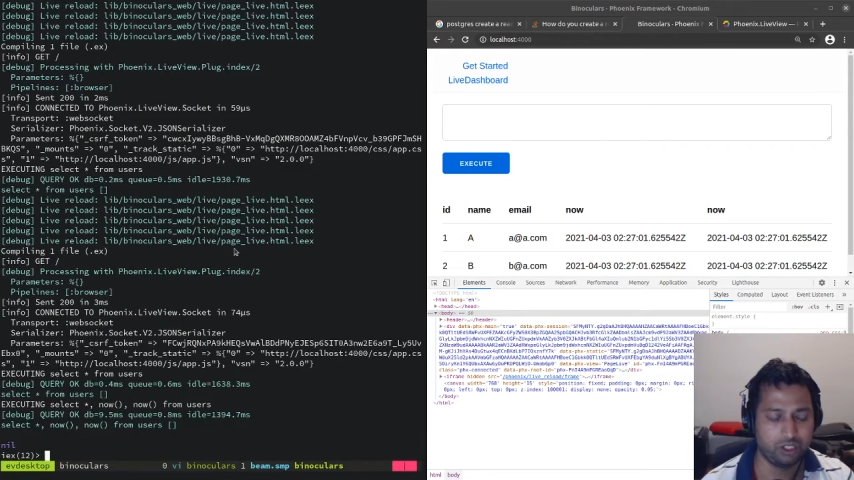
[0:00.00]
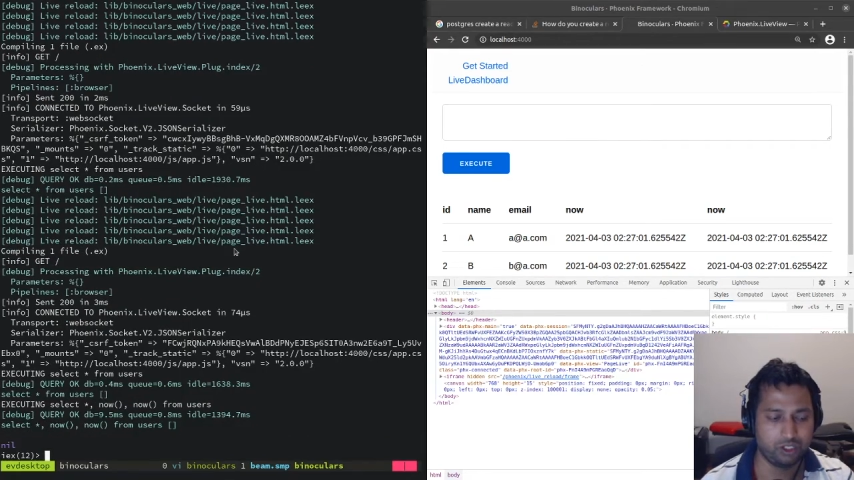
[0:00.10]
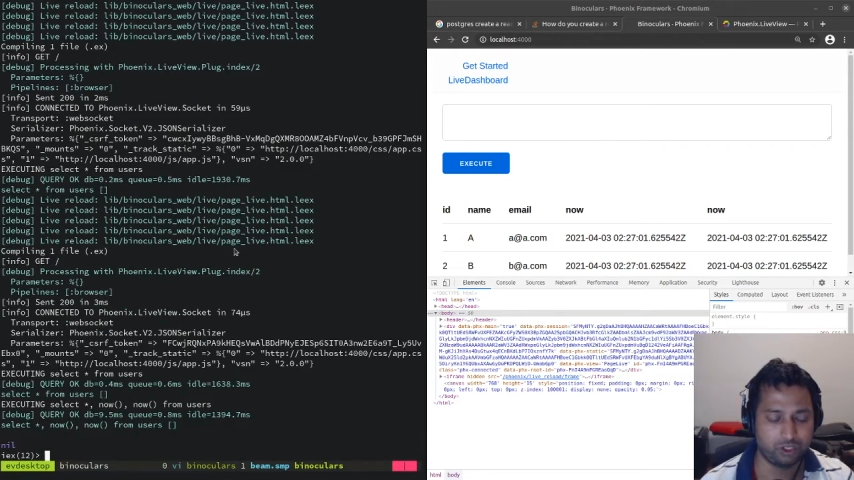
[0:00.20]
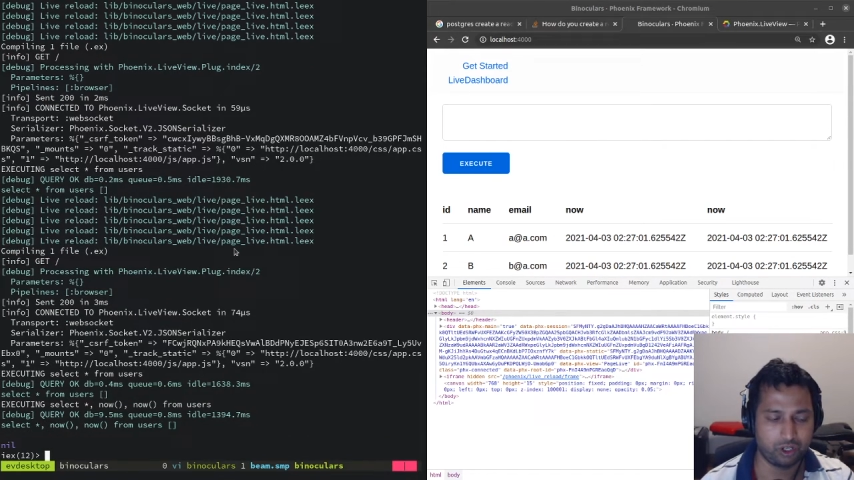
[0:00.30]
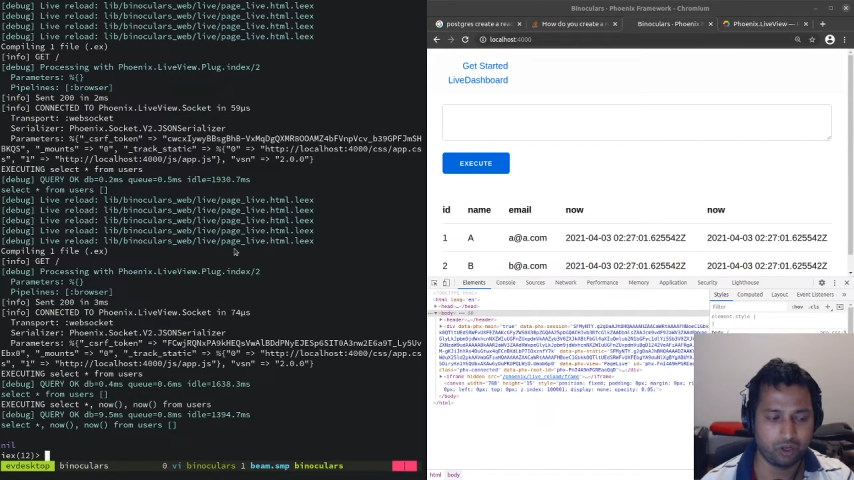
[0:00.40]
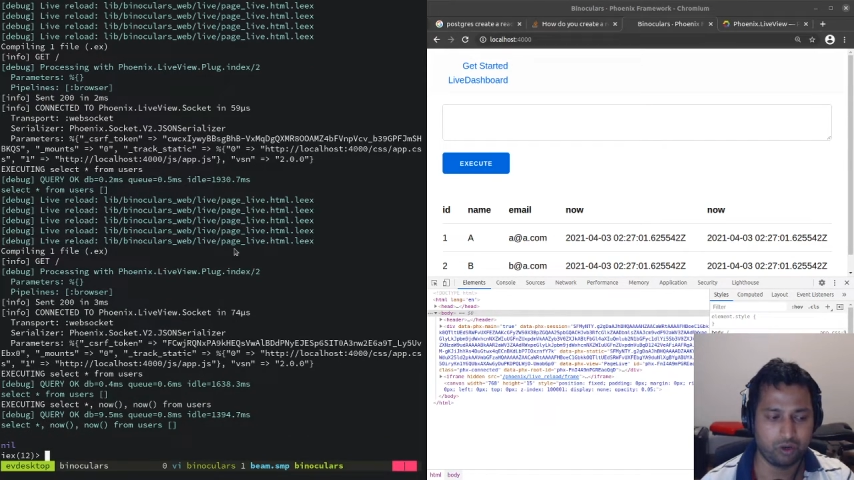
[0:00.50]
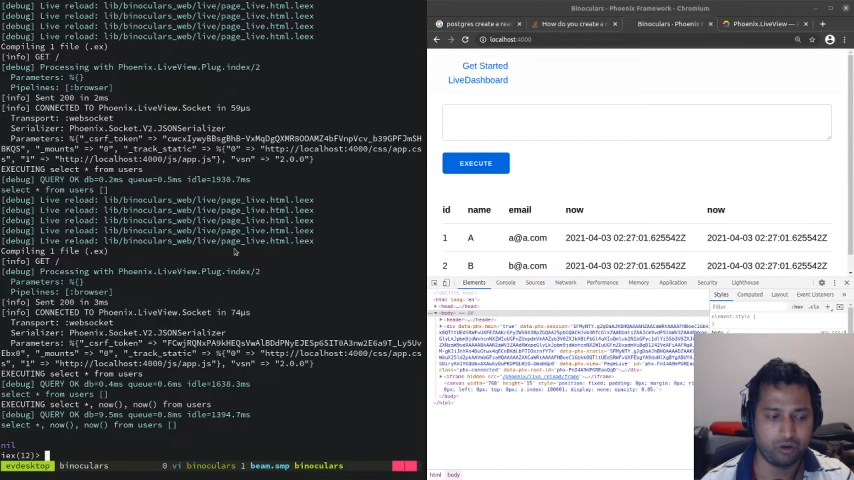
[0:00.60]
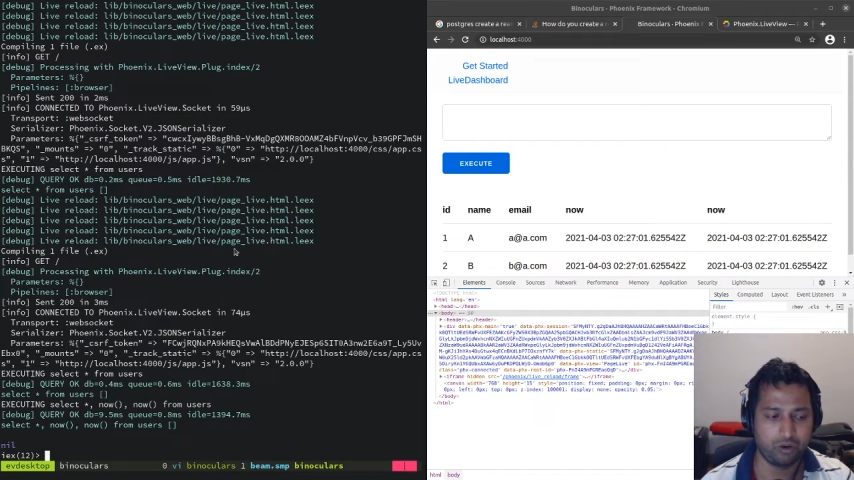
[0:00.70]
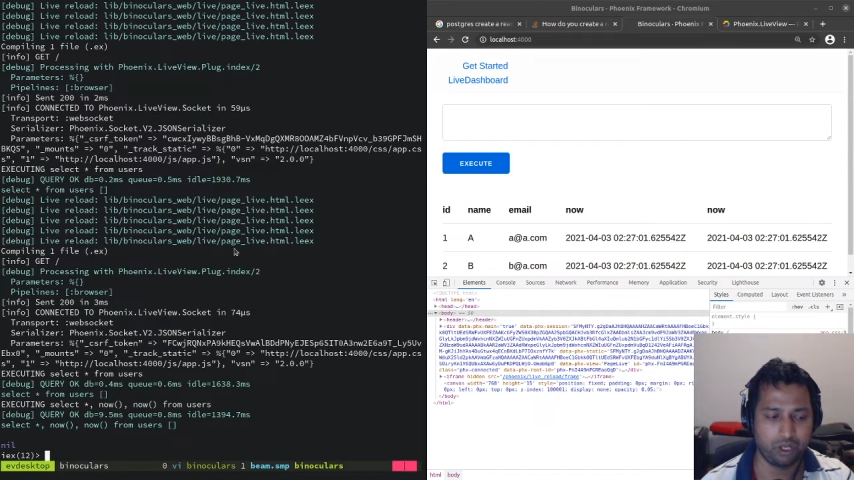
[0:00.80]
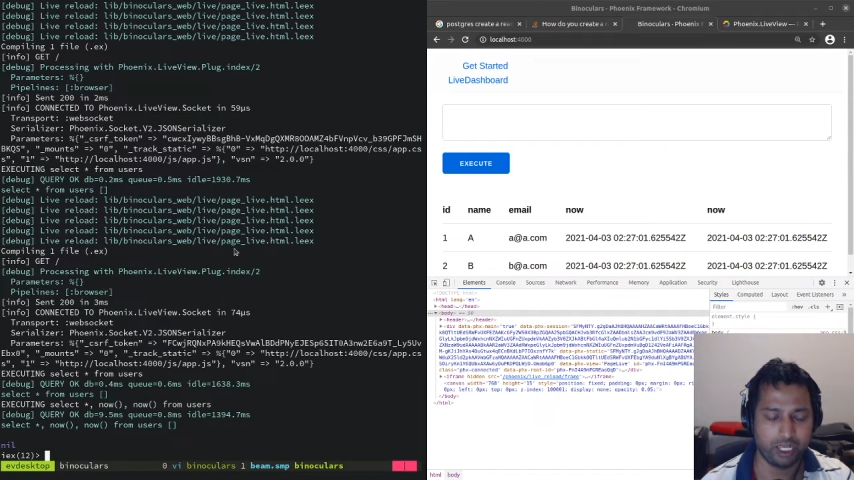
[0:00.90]

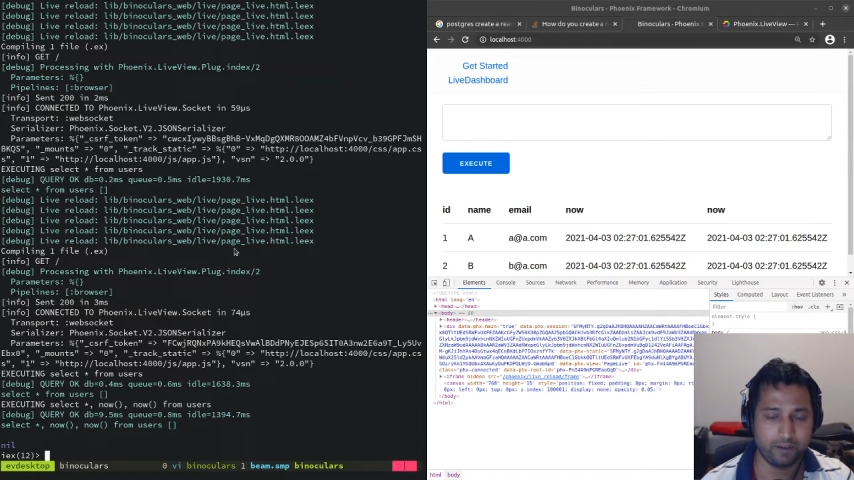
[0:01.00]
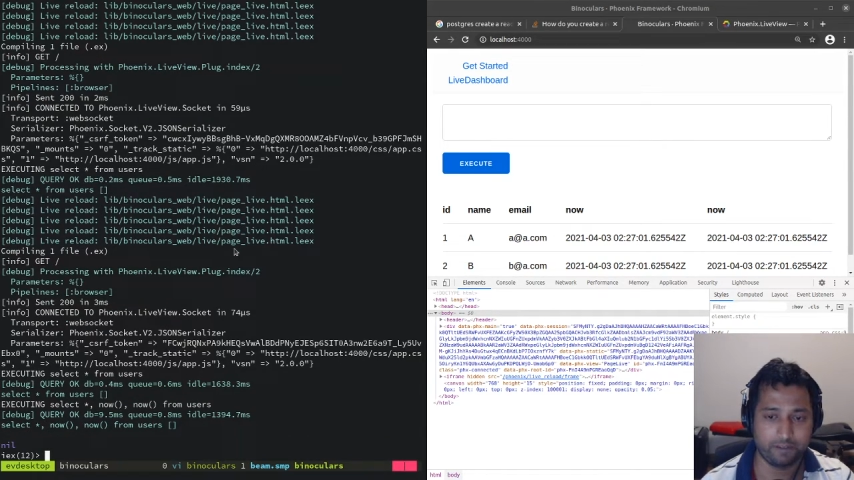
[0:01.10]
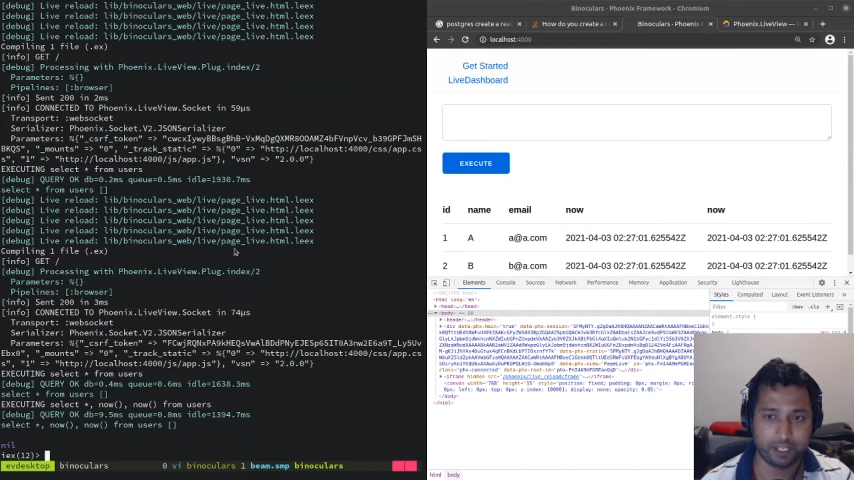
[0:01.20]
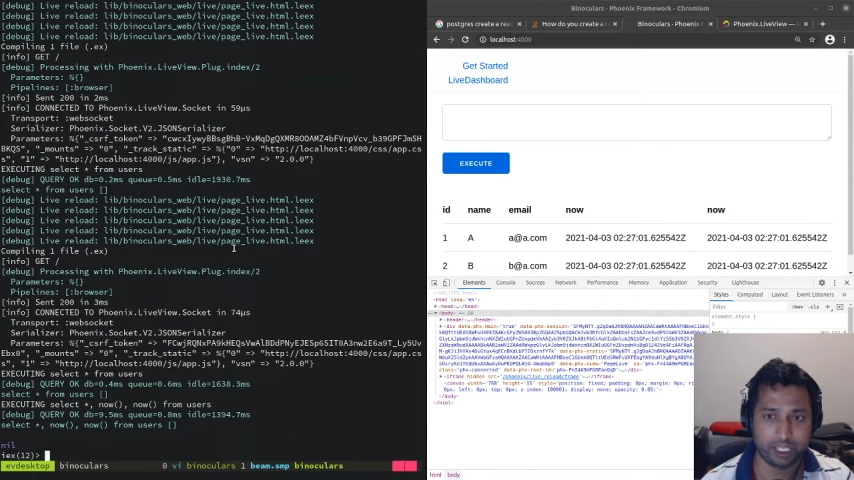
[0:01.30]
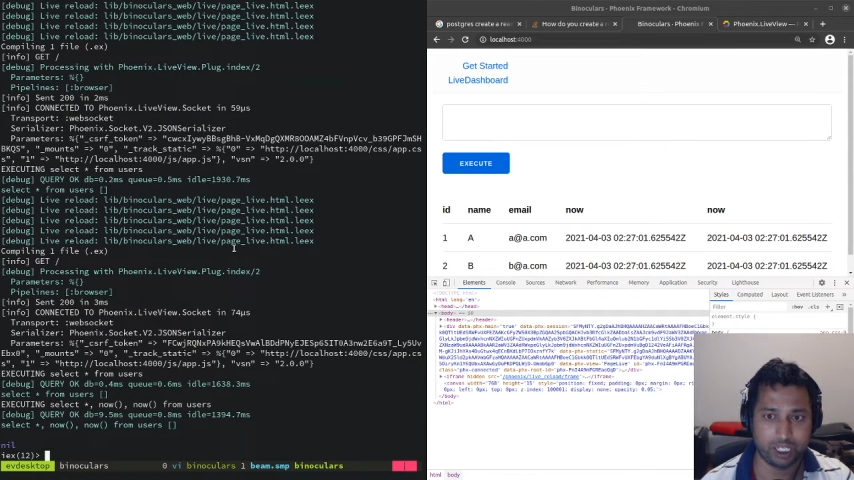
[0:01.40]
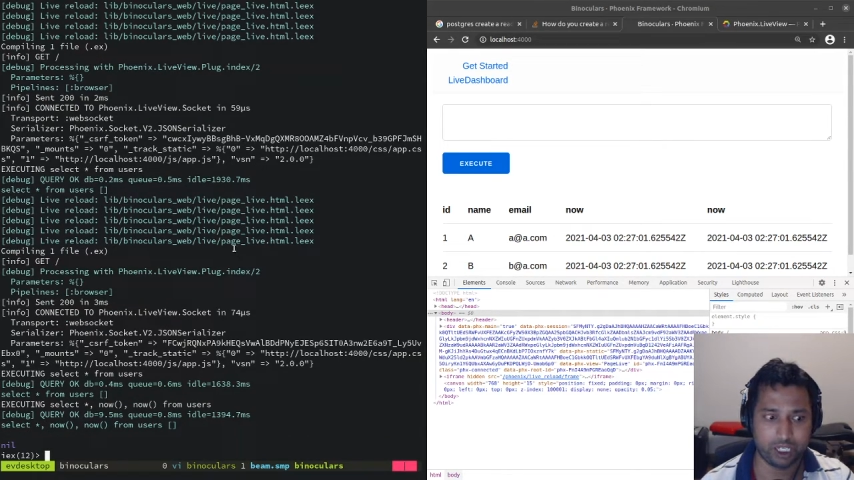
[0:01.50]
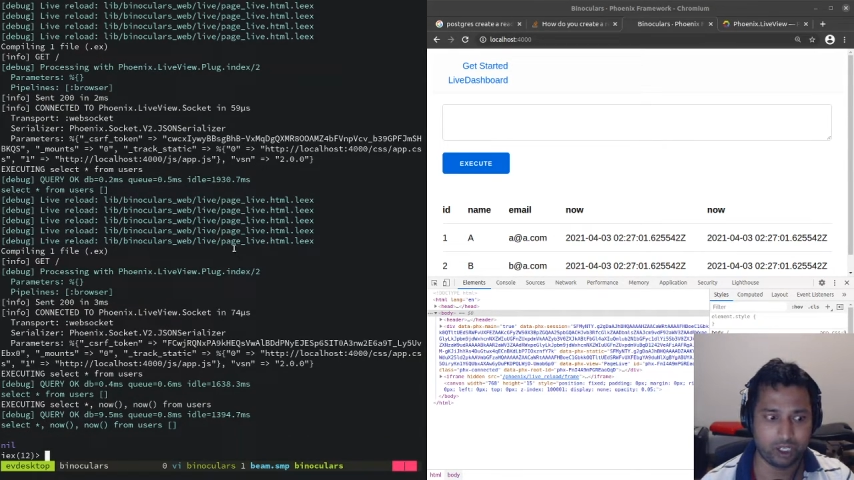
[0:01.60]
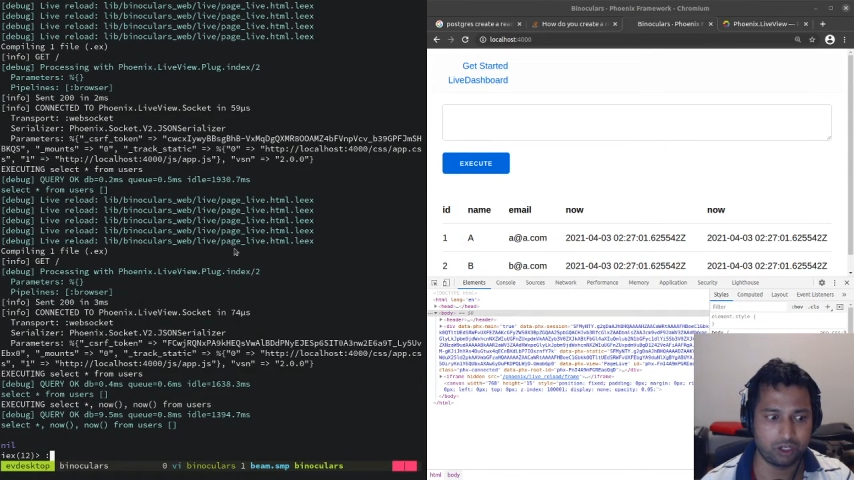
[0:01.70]
So if we